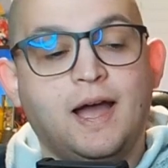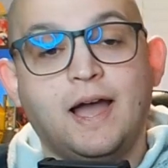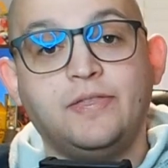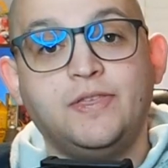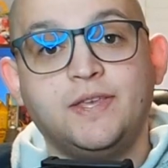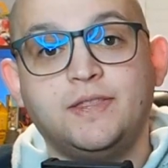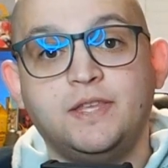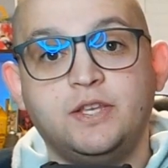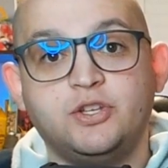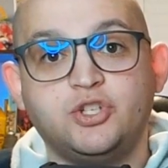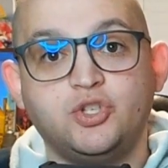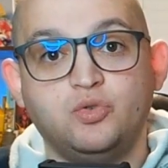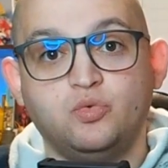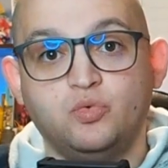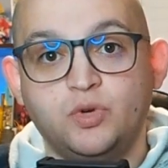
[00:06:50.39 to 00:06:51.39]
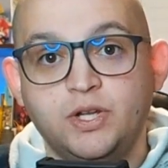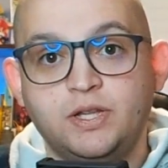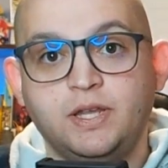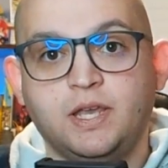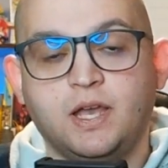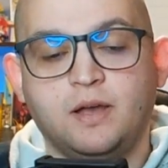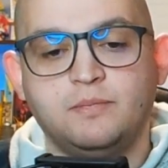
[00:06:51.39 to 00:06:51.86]
I think the issue
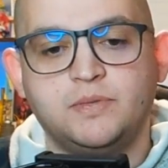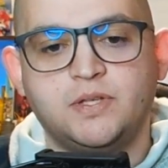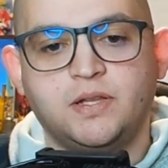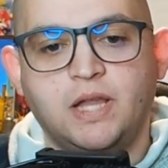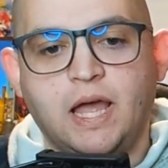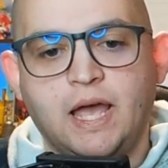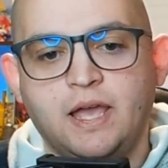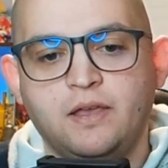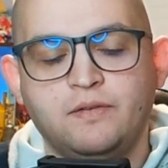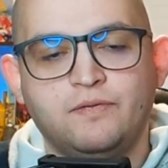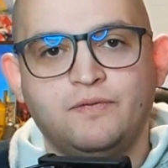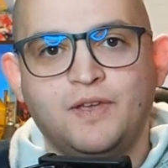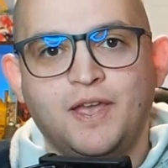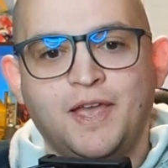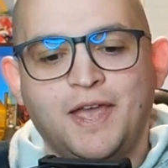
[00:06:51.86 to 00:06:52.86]
really comes alive.